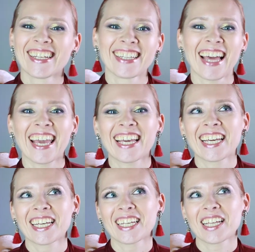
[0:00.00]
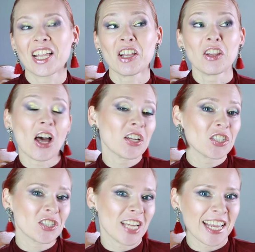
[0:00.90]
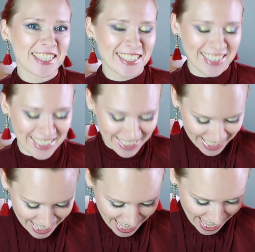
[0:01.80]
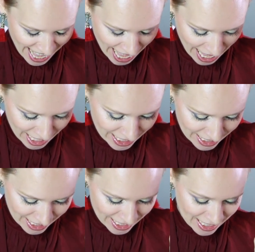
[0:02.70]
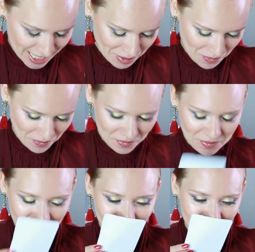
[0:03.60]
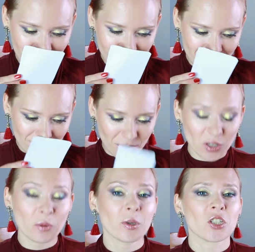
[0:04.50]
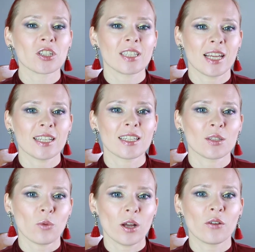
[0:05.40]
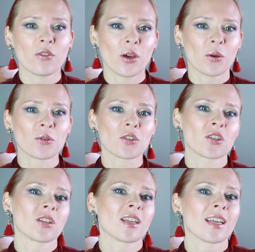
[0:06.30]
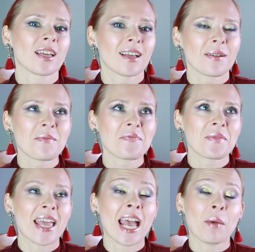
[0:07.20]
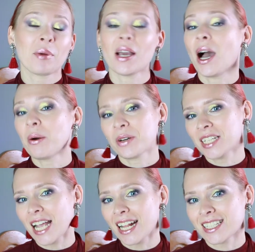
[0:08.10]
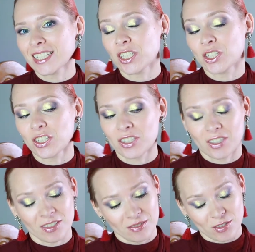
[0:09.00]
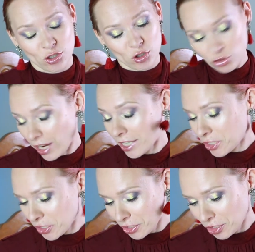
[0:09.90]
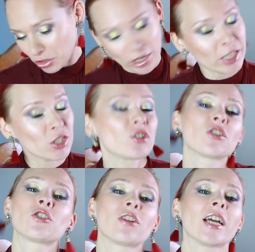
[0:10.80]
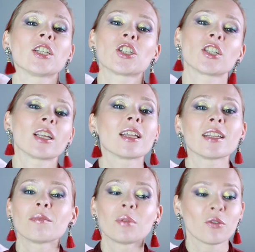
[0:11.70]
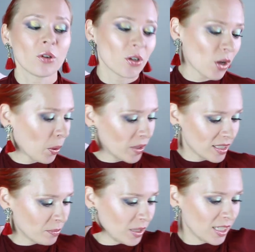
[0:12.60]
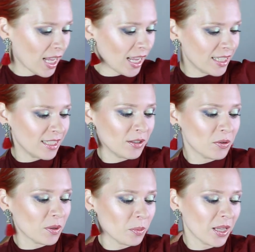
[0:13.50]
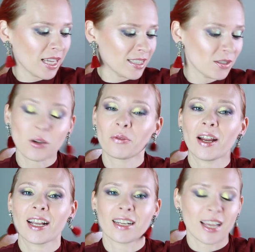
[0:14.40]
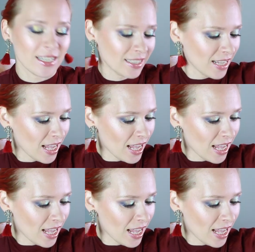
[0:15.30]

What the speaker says: like lunch dates, and Mirror Majestes is one of those happy hour dates that just stretch and stretch and stretch, and before you know it, it's midnight and you're in a place you don't recognize.